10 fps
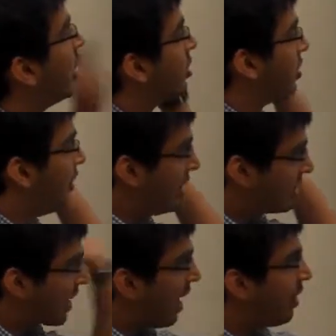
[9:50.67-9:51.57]
So we
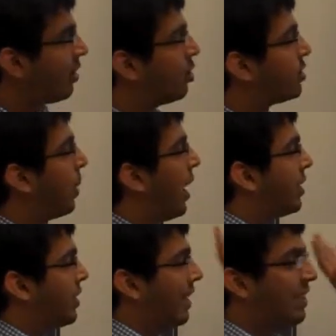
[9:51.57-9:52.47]
discarded those
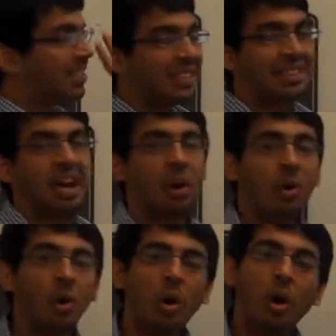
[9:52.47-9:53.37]
paths, and this is how
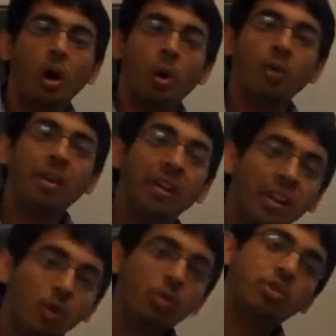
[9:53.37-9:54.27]
we
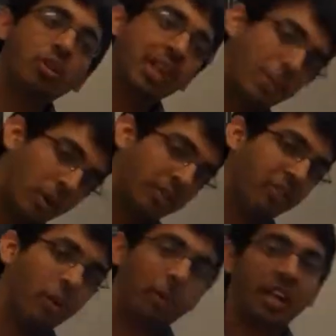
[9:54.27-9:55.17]
reduce on the amount of
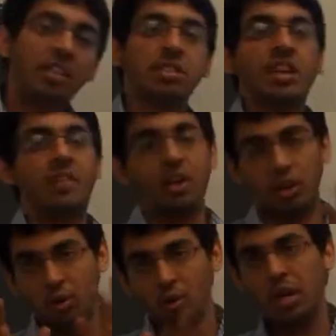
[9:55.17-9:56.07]
computation that we are
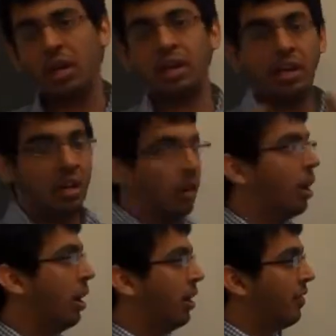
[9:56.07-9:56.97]
doing in a
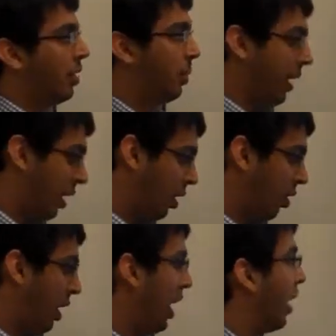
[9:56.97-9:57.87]
VITERBI
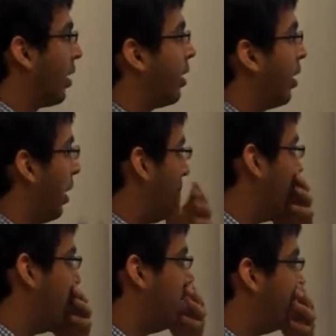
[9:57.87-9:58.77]
decoding
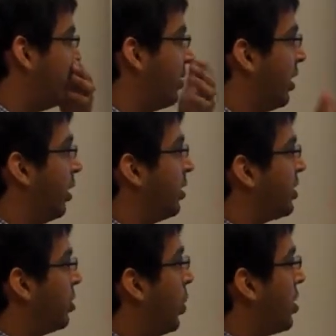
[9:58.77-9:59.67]

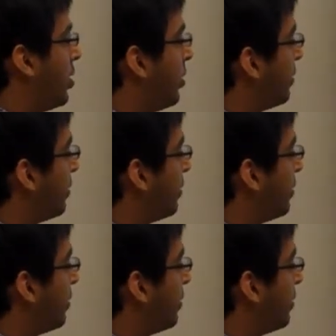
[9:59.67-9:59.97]
situation.